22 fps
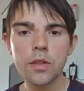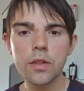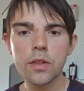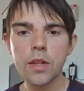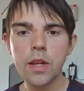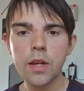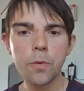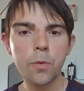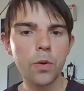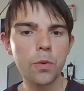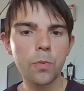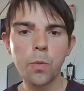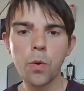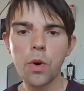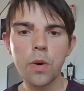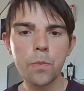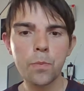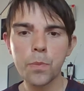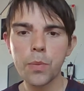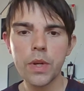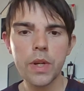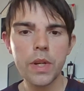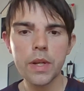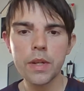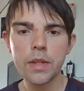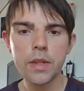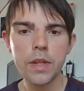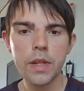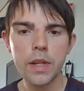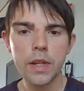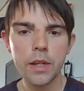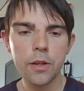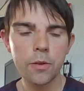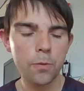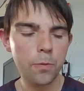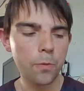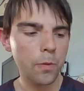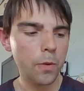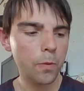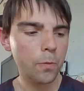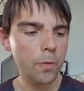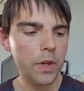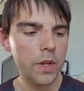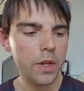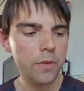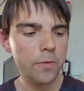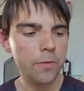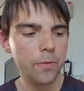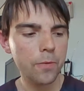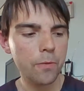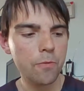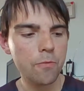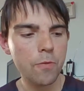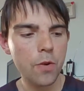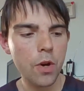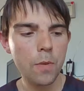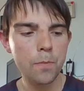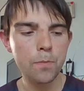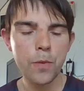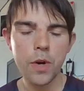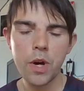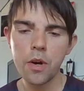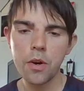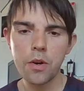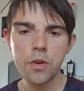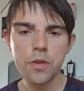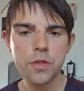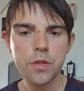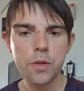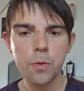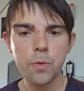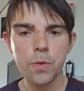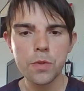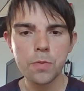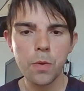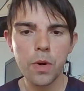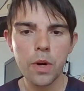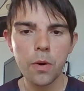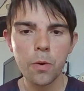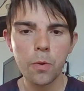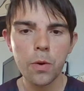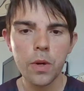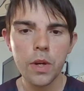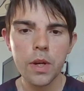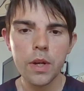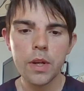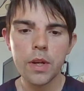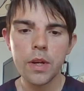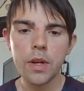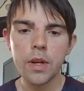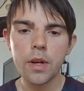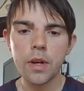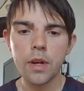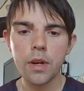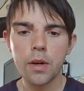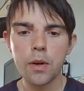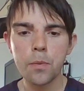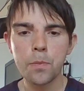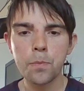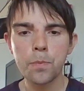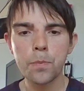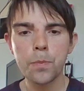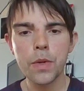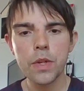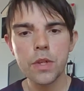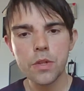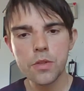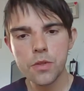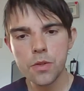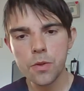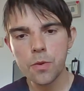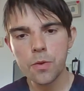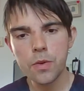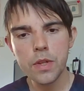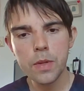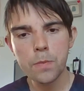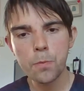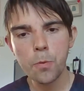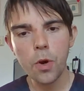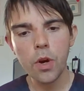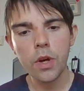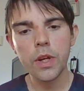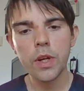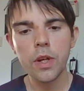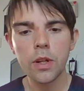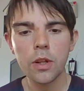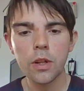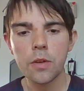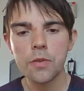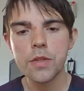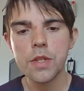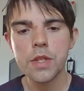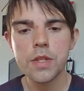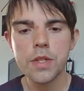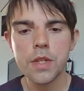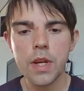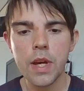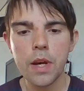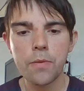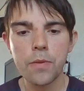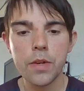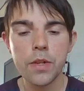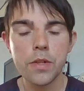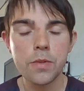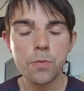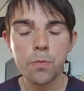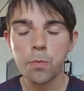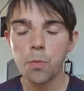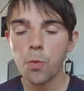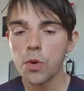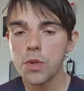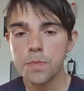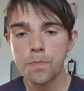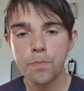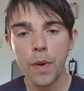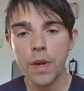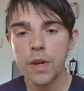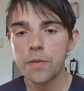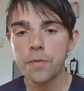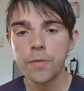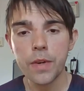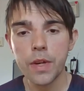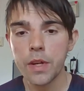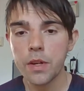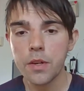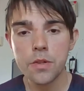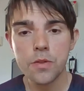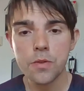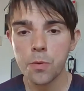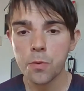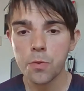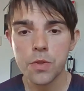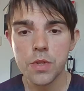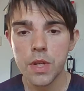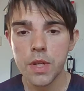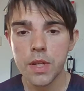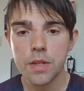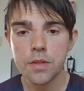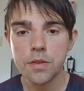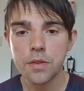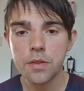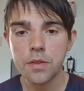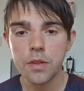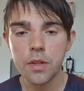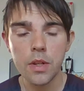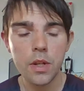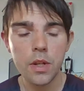they would work brilliantly with Ozil as well. But the two of them working closely together is what's benefited us all season.